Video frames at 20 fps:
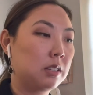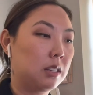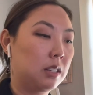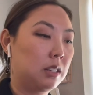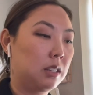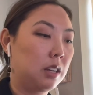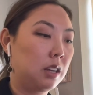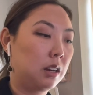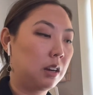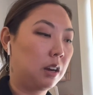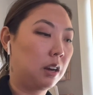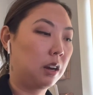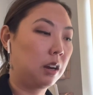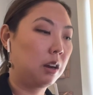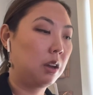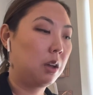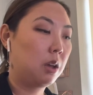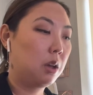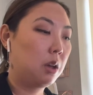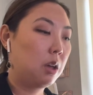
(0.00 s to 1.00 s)
a leader,
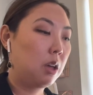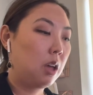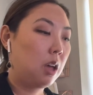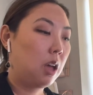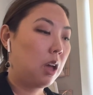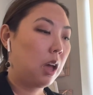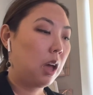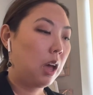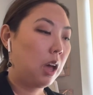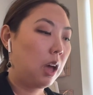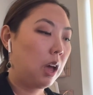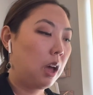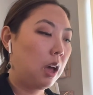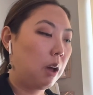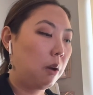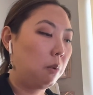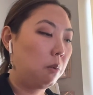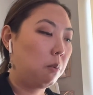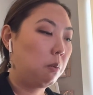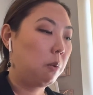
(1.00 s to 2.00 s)

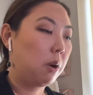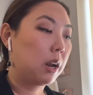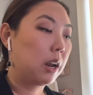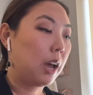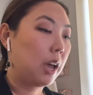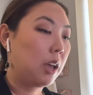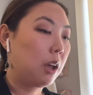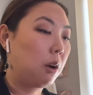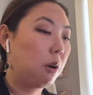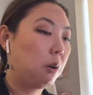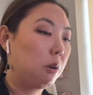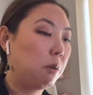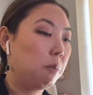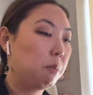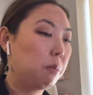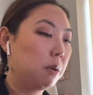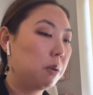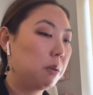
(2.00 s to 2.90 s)
what I hope